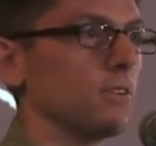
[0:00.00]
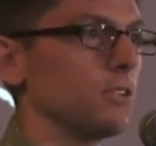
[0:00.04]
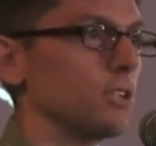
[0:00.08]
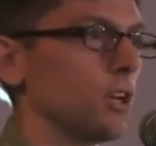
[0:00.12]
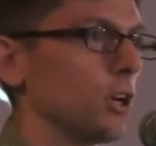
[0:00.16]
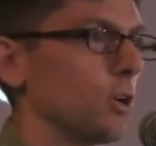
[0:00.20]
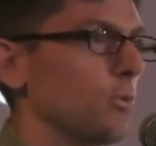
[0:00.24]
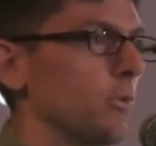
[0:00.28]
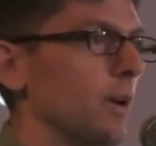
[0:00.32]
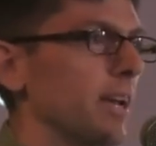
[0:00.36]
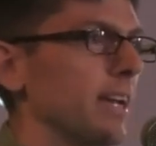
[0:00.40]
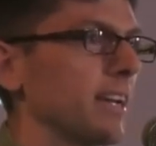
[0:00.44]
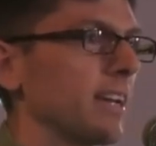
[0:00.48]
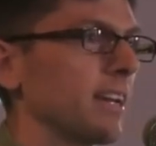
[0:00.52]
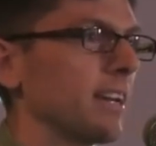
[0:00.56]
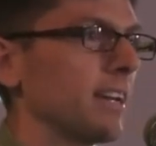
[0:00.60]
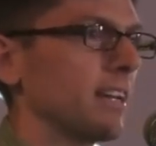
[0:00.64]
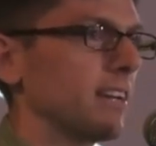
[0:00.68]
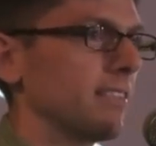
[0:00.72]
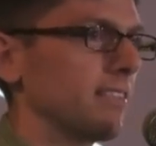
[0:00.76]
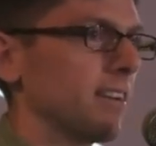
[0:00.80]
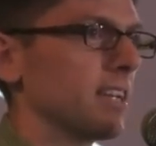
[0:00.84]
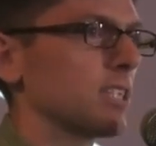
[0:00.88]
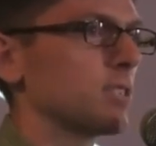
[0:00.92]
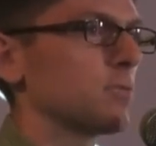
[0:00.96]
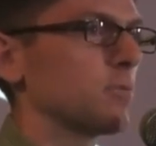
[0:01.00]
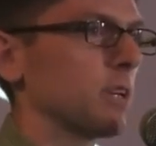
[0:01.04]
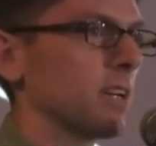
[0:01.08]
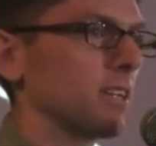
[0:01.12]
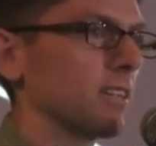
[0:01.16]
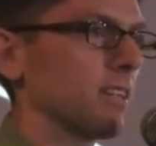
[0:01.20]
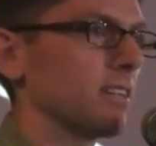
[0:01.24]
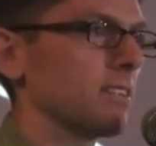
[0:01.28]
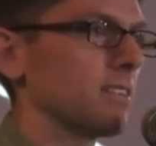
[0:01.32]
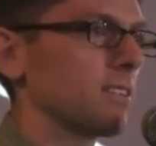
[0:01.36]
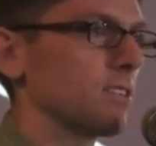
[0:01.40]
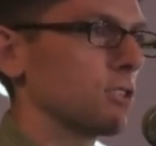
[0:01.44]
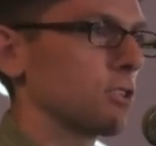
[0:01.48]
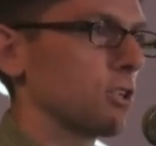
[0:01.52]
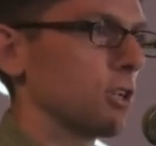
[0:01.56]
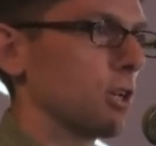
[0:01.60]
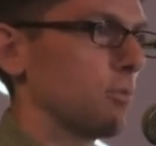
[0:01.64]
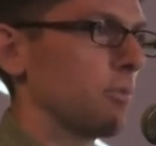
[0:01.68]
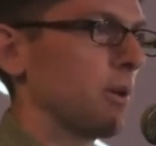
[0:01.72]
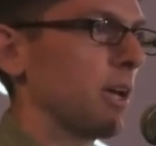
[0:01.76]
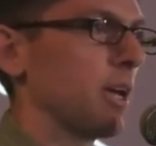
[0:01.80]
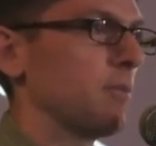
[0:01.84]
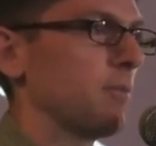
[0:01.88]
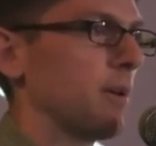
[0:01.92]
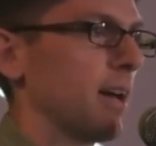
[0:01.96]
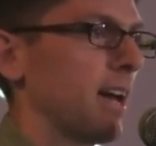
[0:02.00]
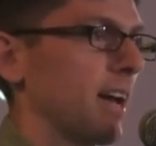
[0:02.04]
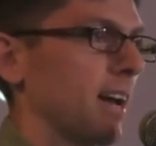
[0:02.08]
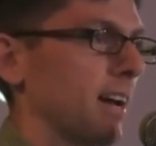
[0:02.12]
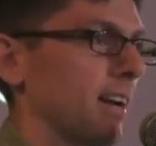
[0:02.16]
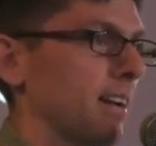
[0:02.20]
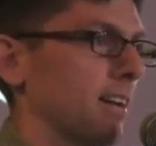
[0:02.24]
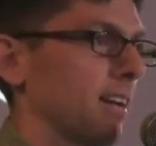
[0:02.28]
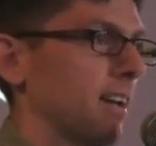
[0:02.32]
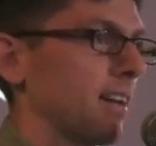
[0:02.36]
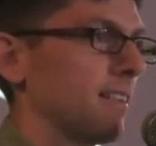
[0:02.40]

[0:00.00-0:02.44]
don't make any investment unless it's going to pay back.